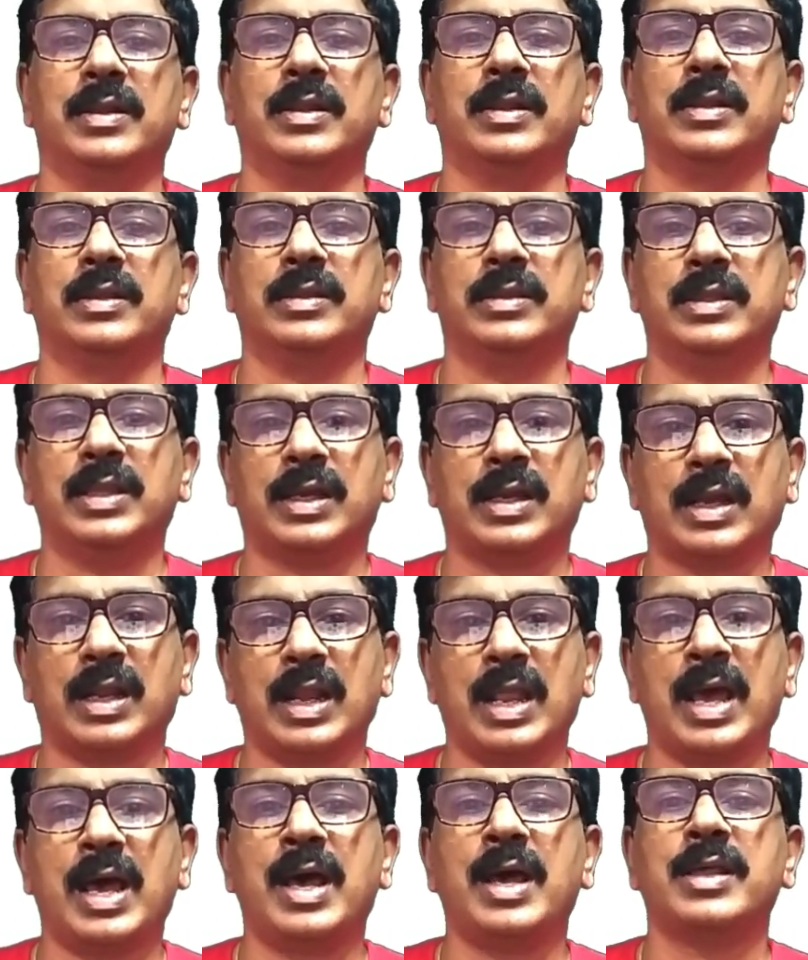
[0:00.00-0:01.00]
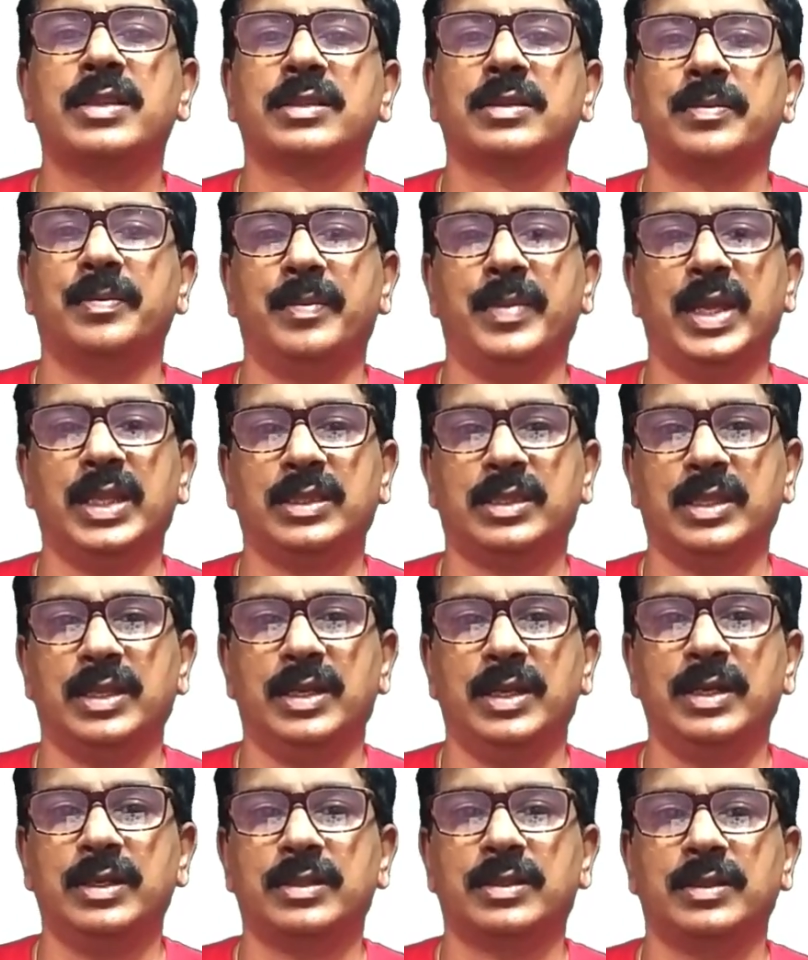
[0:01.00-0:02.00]
the class
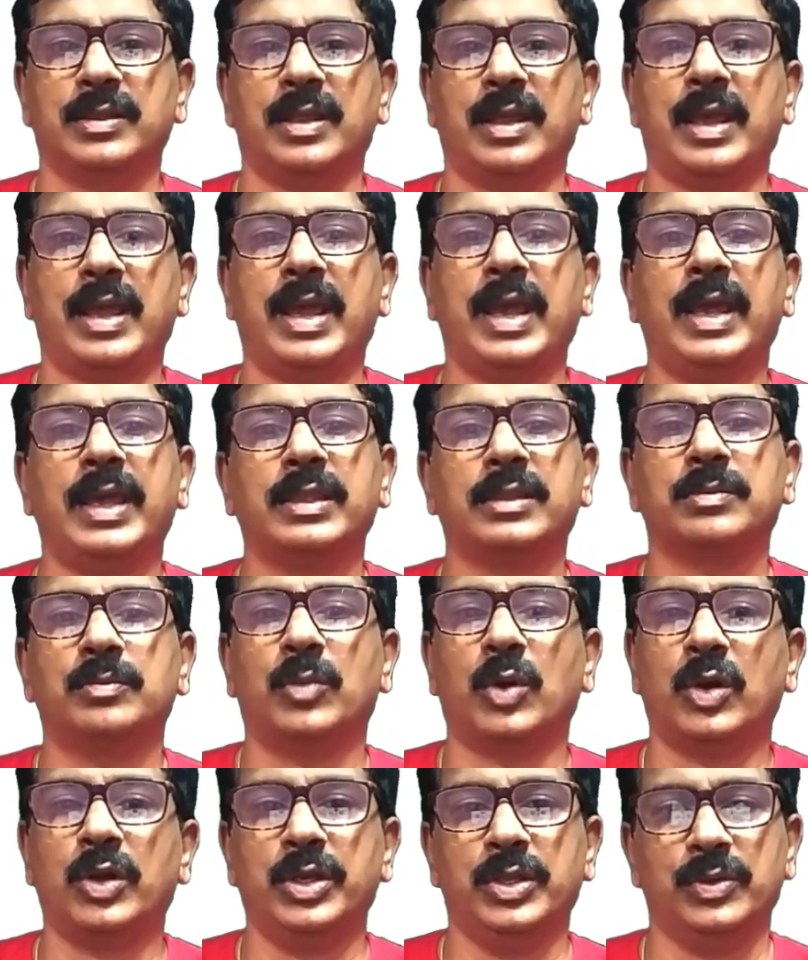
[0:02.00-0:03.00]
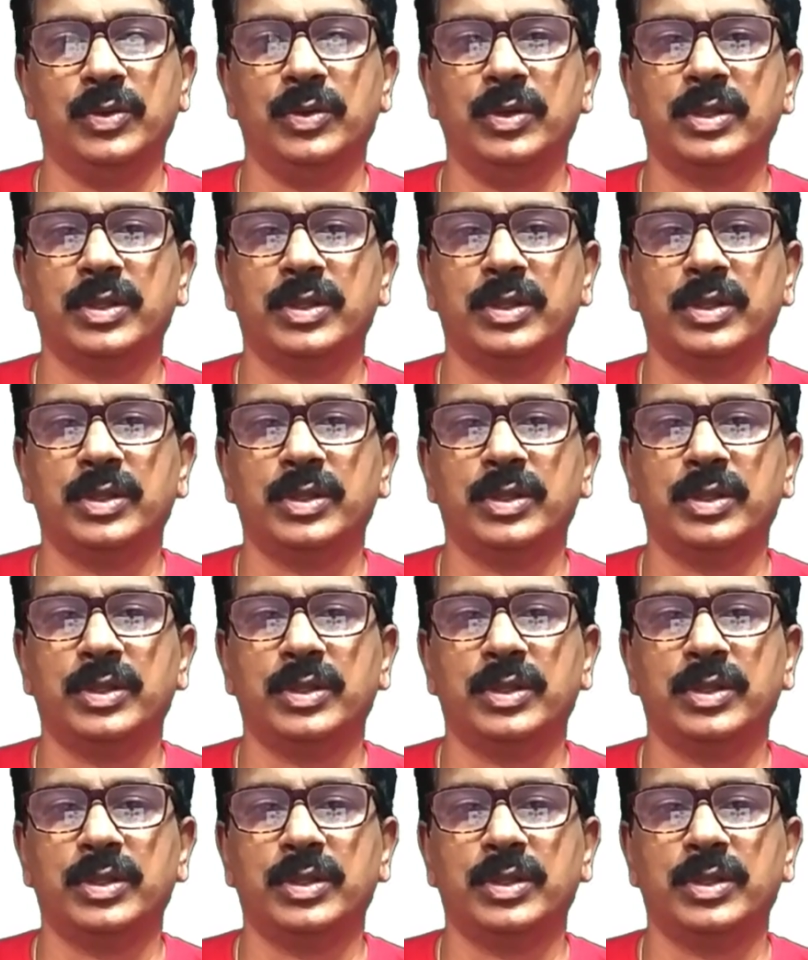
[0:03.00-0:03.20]
methods as modules,